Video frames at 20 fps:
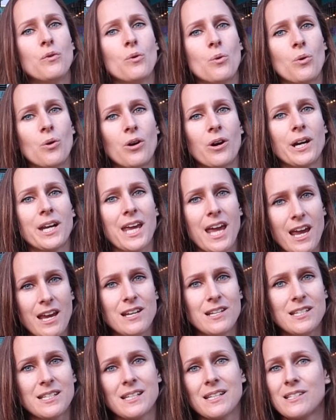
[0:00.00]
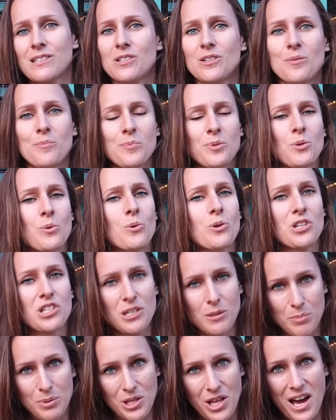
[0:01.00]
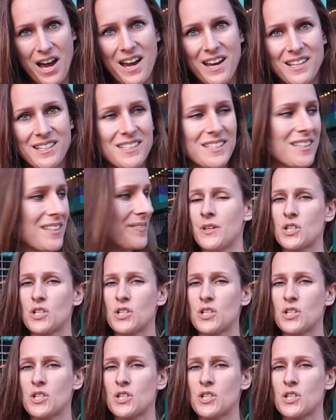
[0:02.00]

for cage systems or supplies.